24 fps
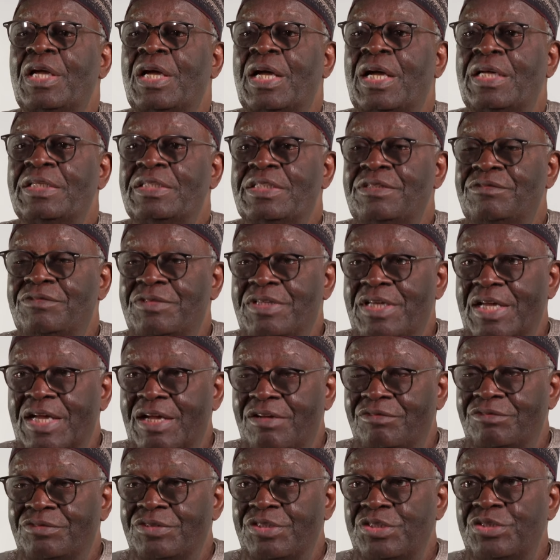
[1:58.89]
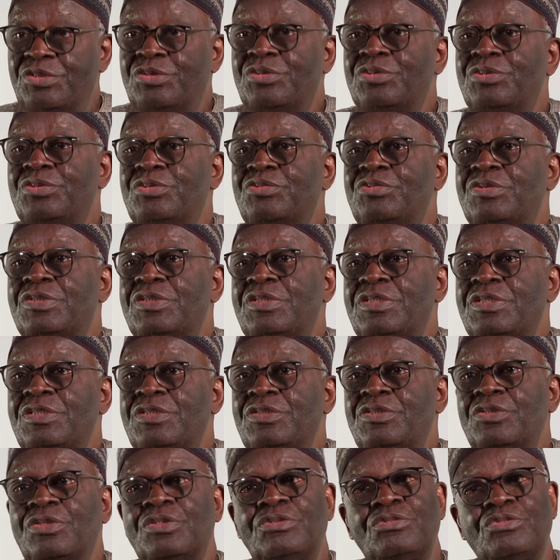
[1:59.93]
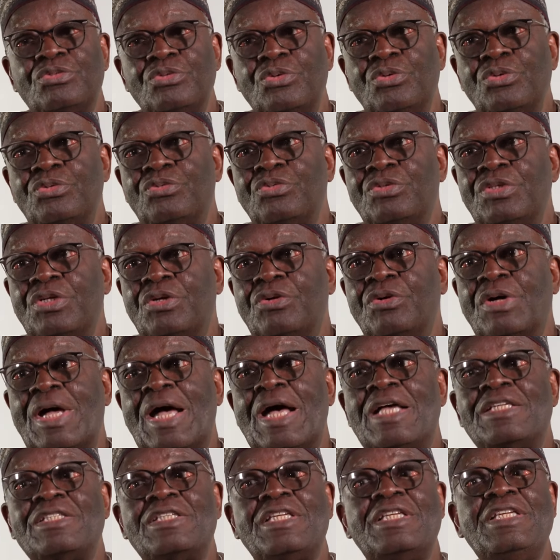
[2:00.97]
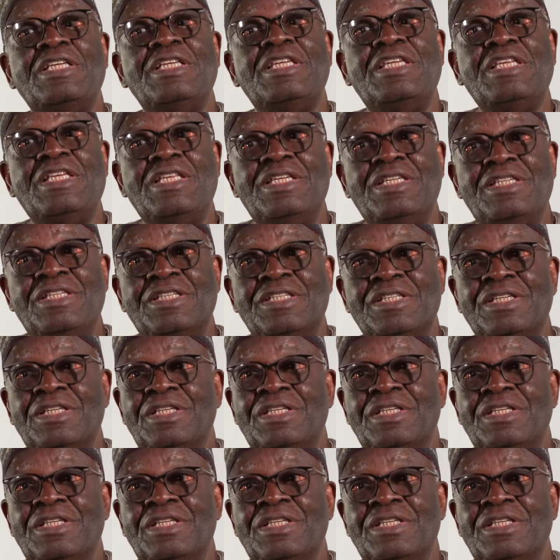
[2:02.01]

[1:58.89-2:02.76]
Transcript: And if they have issues with the result, to go to the court, as he did,